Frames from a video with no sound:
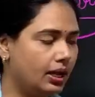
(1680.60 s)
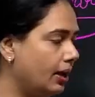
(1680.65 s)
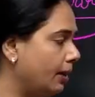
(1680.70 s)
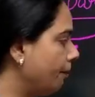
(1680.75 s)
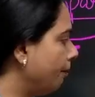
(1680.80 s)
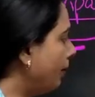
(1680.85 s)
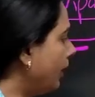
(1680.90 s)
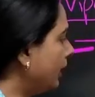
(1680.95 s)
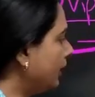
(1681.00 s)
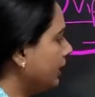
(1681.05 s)

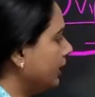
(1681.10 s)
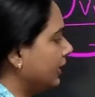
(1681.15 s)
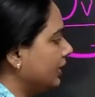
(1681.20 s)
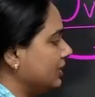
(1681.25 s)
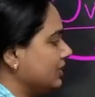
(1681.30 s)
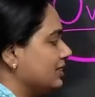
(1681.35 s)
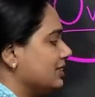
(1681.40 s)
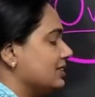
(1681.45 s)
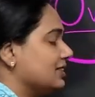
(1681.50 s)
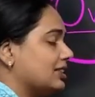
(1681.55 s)
But in
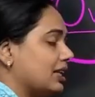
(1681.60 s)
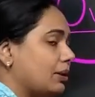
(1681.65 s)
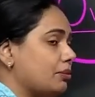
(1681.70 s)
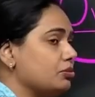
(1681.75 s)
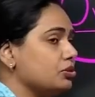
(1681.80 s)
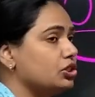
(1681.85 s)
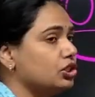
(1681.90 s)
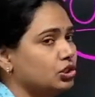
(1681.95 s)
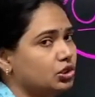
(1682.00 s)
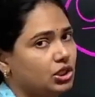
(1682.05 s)
some
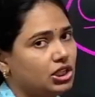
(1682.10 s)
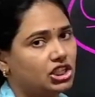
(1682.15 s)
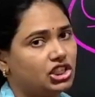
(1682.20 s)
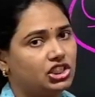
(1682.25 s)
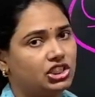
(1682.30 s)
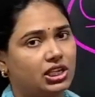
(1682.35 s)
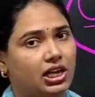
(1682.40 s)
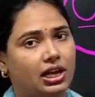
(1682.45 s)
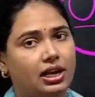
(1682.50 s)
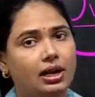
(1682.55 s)

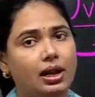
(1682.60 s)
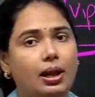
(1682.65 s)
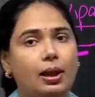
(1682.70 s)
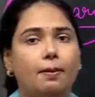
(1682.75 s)
situation,